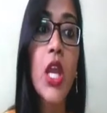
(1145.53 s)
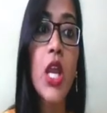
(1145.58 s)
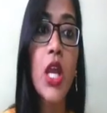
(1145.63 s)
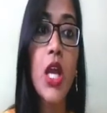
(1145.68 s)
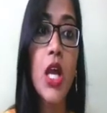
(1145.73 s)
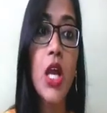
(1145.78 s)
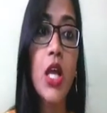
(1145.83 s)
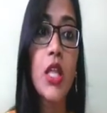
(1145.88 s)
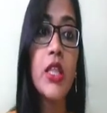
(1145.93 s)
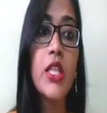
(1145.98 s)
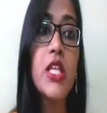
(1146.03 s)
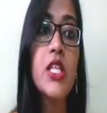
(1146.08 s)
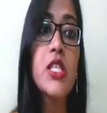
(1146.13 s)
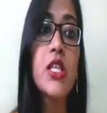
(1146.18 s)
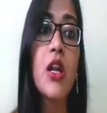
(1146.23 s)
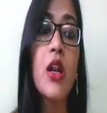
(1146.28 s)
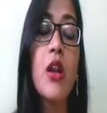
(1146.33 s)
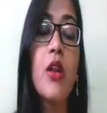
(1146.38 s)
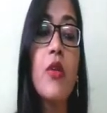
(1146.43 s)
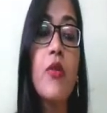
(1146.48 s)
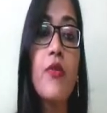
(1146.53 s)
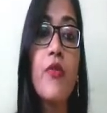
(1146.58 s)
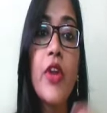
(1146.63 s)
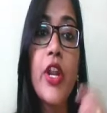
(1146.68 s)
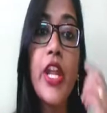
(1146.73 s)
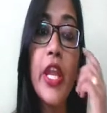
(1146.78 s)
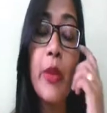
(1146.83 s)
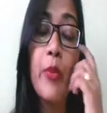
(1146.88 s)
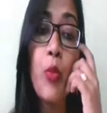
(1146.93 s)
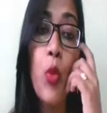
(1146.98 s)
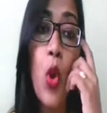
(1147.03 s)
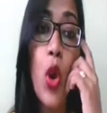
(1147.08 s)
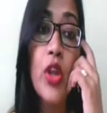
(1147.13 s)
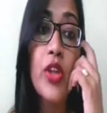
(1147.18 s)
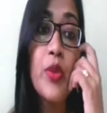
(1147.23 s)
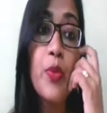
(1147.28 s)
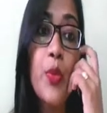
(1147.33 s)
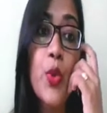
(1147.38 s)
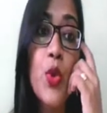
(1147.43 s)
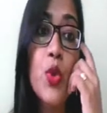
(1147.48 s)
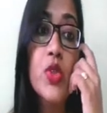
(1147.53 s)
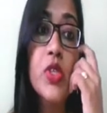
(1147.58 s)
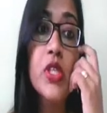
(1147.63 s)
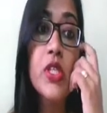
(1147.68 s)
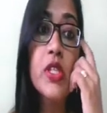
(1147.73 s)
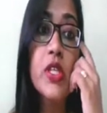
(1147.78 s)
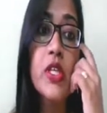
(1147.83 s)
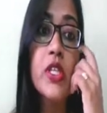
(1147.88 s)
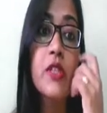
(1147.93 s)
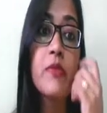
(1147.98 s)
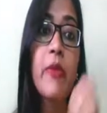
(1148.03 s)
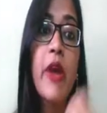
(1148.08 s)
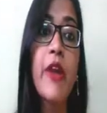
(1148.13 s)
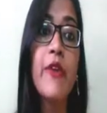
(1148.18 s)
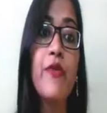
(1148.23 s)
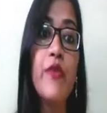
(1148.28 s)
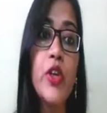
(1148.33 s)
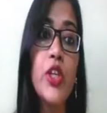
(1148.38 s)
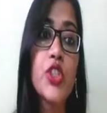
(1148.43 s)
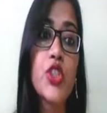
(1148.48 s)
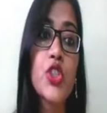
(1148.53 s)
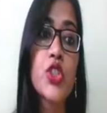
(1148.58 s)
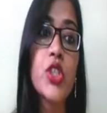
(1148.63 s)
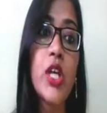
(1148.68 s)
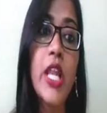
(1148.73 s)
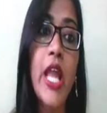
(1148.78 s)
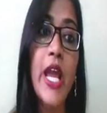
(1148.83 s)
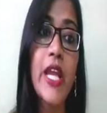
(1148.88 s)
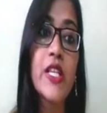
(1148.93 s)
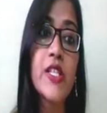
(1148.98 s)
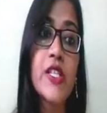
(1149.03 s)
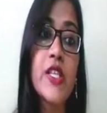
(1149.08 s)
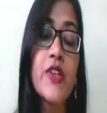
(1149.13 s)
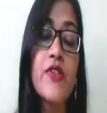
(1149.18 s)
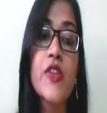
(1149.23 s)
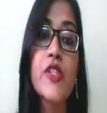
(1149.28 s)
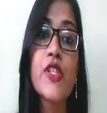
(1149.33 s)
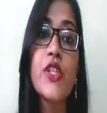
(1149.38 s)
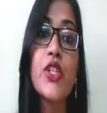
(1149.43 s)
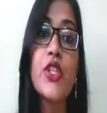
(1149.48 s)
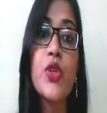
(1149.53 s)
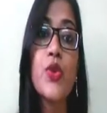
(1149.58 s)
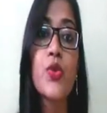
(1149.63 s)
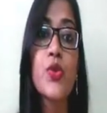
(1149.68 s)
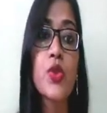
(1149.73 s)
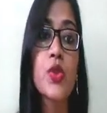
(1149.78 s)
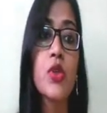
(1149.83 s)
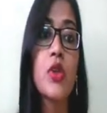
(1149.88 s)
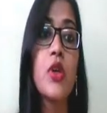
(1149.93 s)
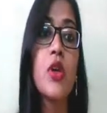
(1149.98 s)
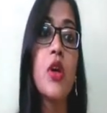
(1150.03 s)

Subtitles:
And these are very important processes by which the lysine residues